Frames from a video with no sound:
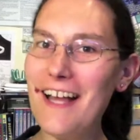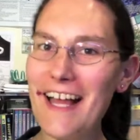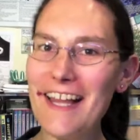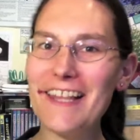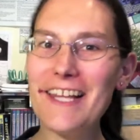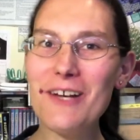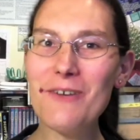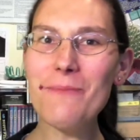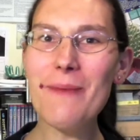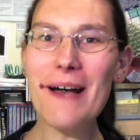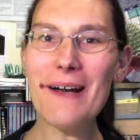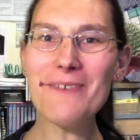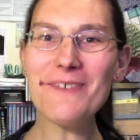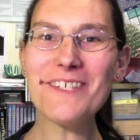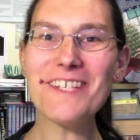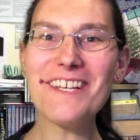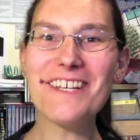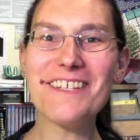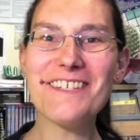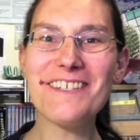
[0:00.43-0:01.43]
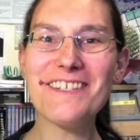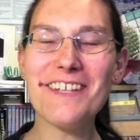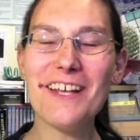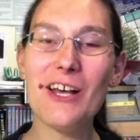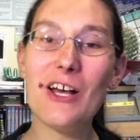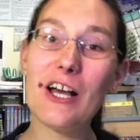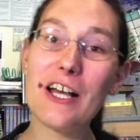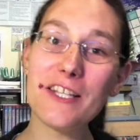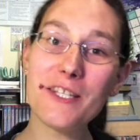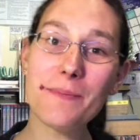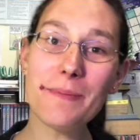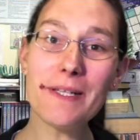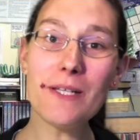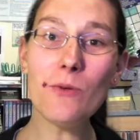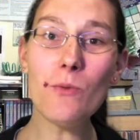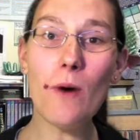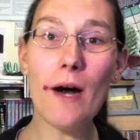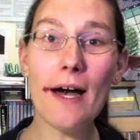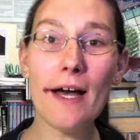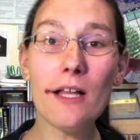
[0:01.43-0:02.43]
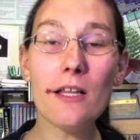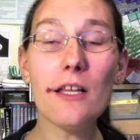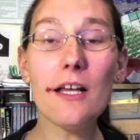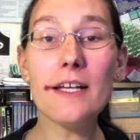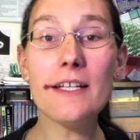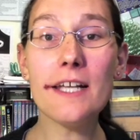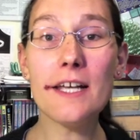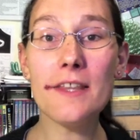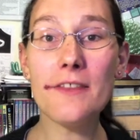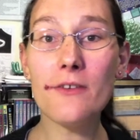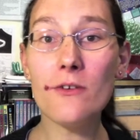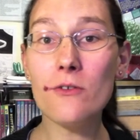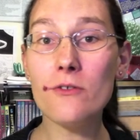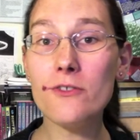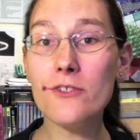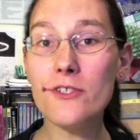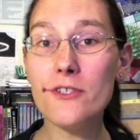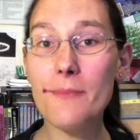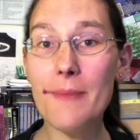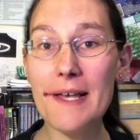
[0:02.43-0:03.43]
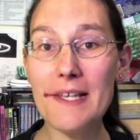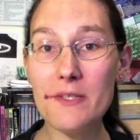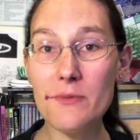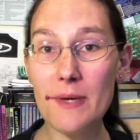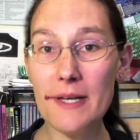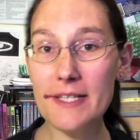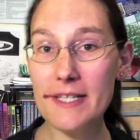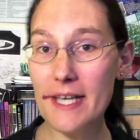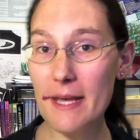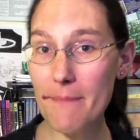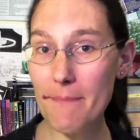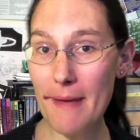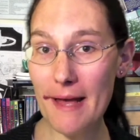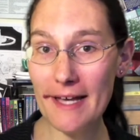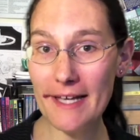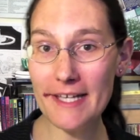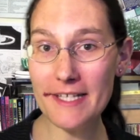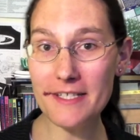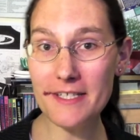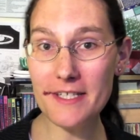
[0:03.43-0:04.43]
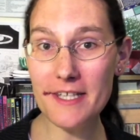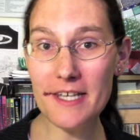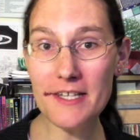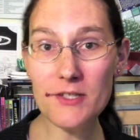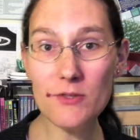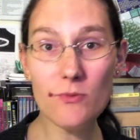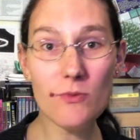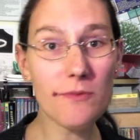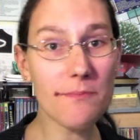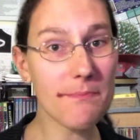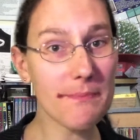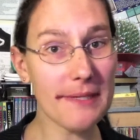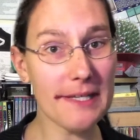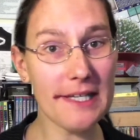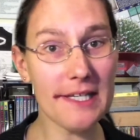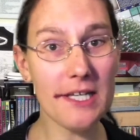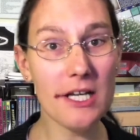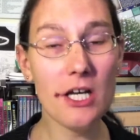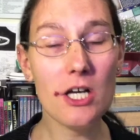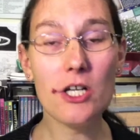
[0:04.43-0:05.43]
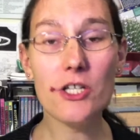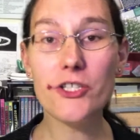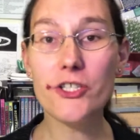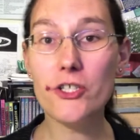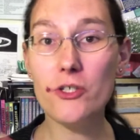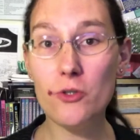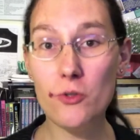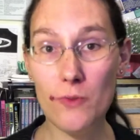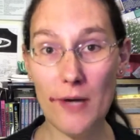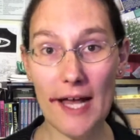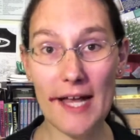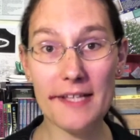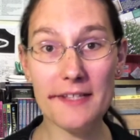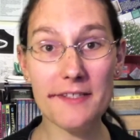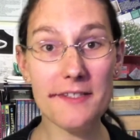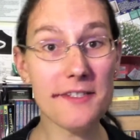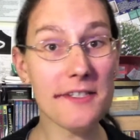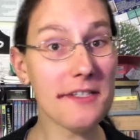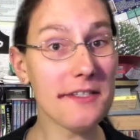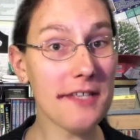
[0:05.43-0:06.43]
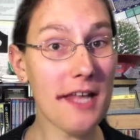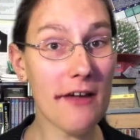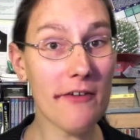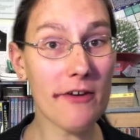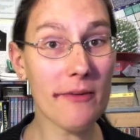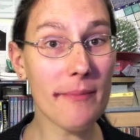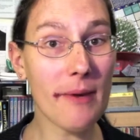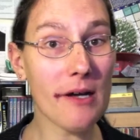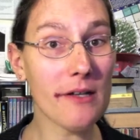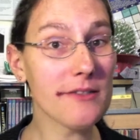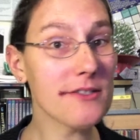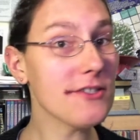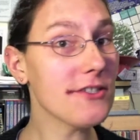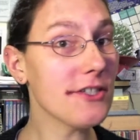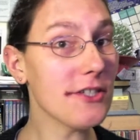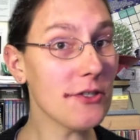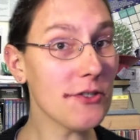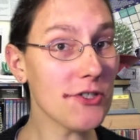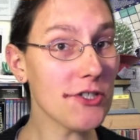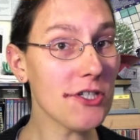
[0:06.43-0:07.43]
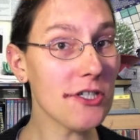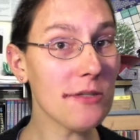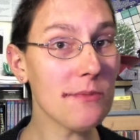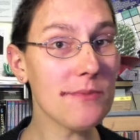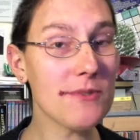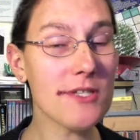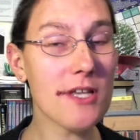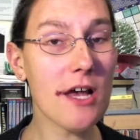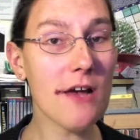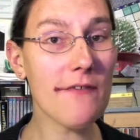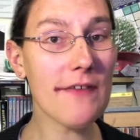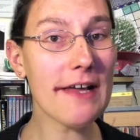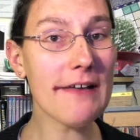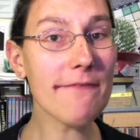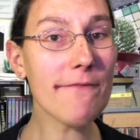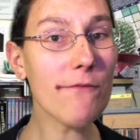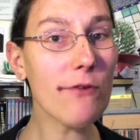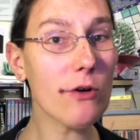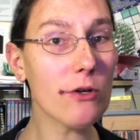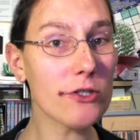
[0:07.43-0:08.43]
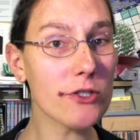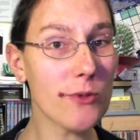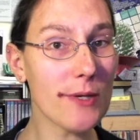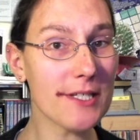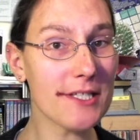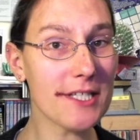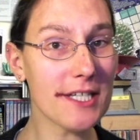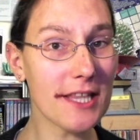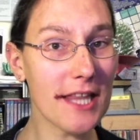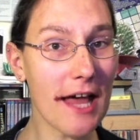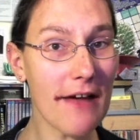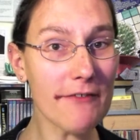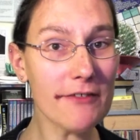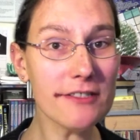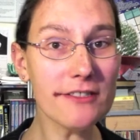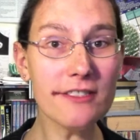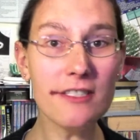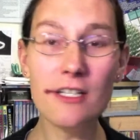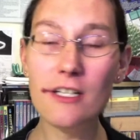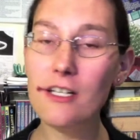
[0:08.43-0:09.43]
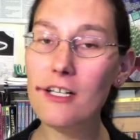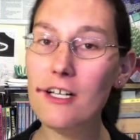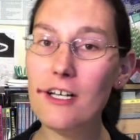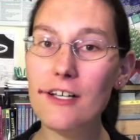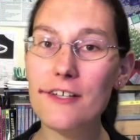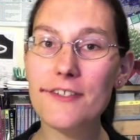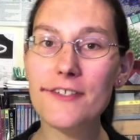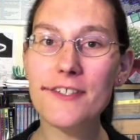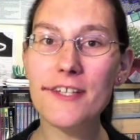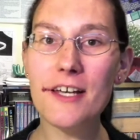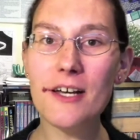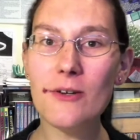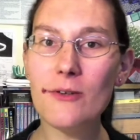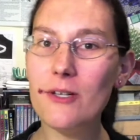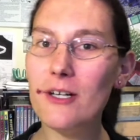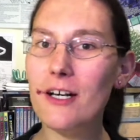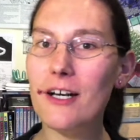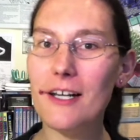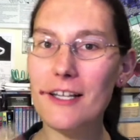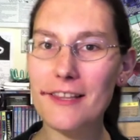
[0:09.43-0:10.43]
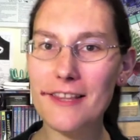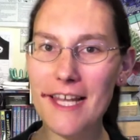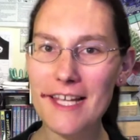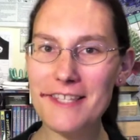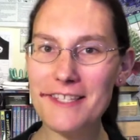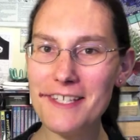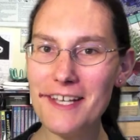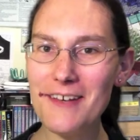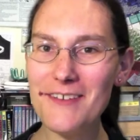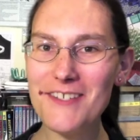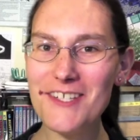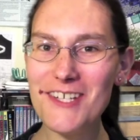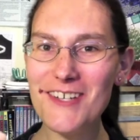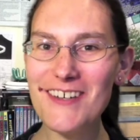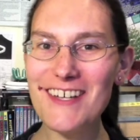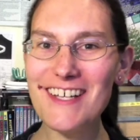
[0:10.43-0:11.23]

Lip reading: Hello, Mouses. It's been a while, and I thought the best way to get back into this would be to answer Neromon's YouTube survey for 2011. So, let's go to